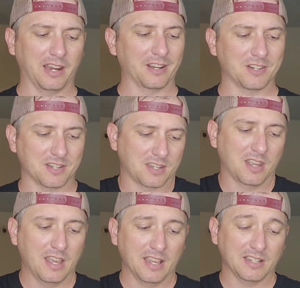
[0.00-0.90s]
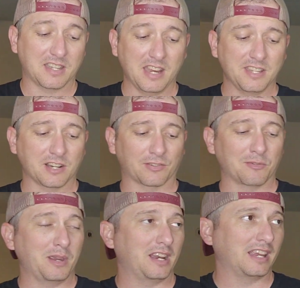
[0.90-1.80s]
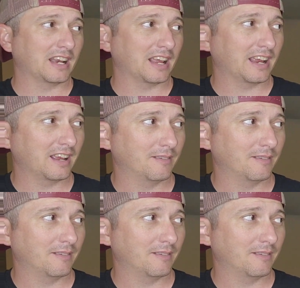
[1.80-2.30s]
and it's easier for me to get it,